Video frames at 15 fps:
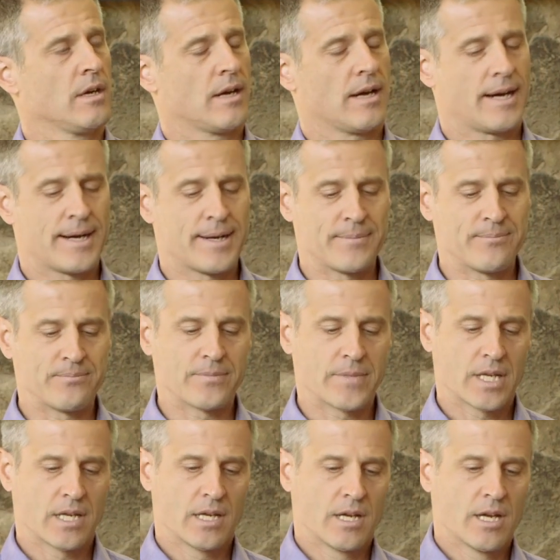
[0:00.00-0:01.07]

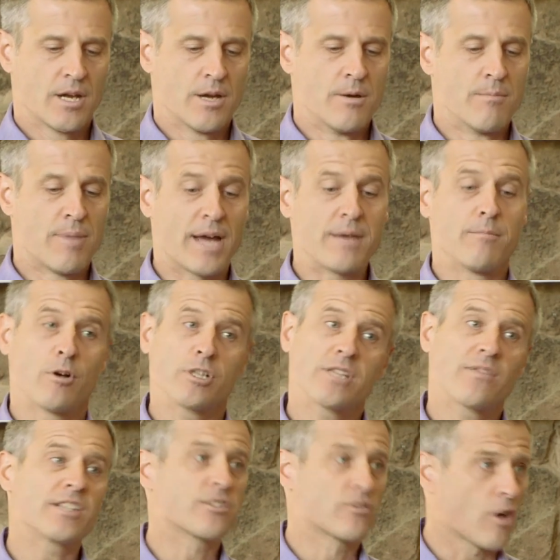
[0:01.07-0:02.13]
But most of
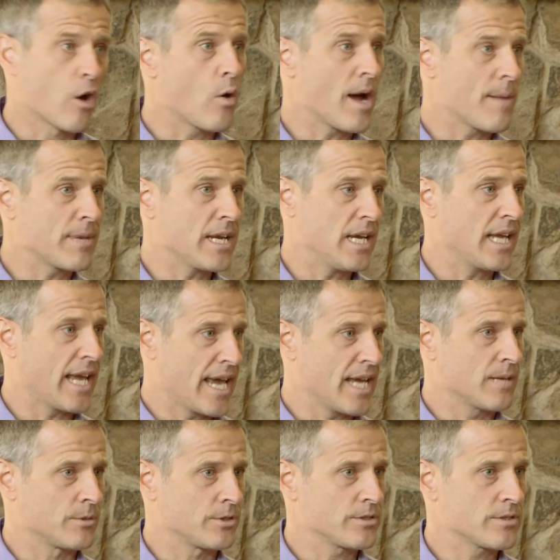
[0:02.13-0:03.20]
us grow up eating
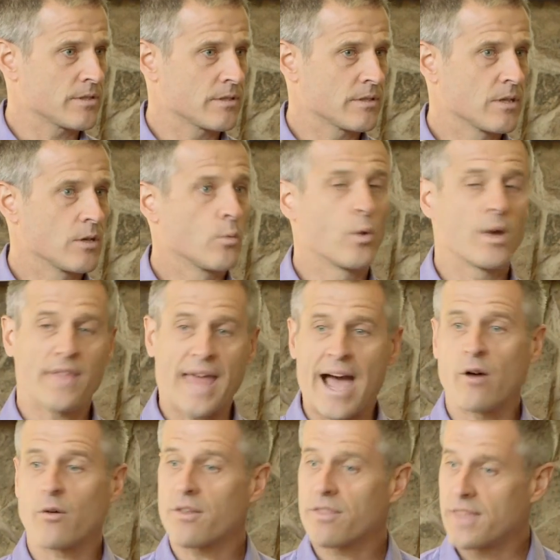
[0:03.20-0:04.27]
animals
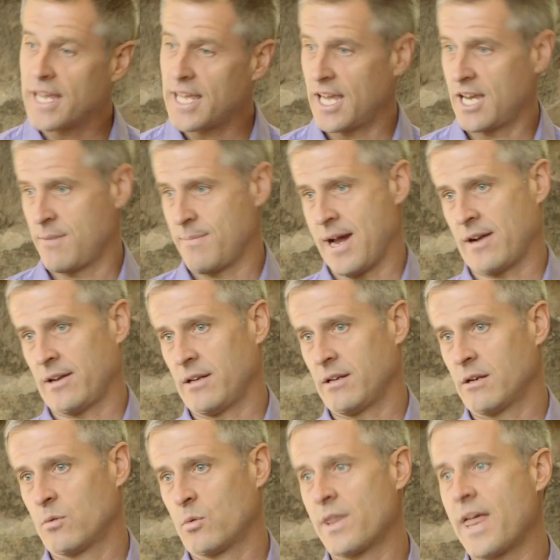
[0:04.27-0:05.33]
without thinking about
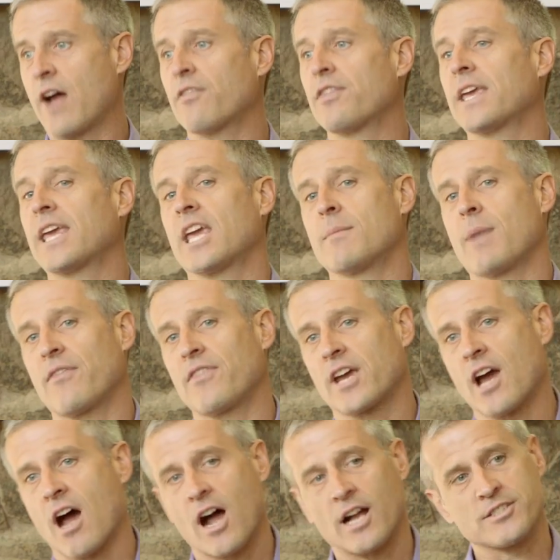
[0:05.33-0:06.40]
it, without thinking about the
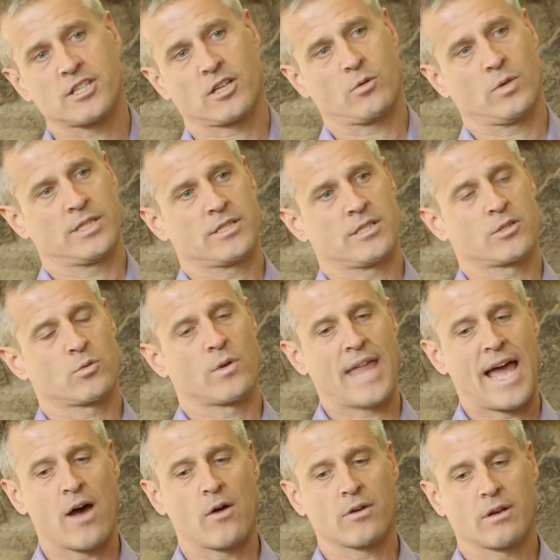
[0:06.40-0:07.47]
consequences,
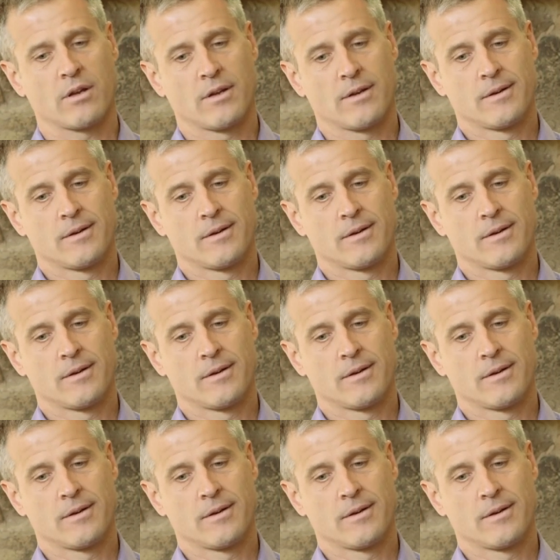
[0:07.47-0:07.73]
without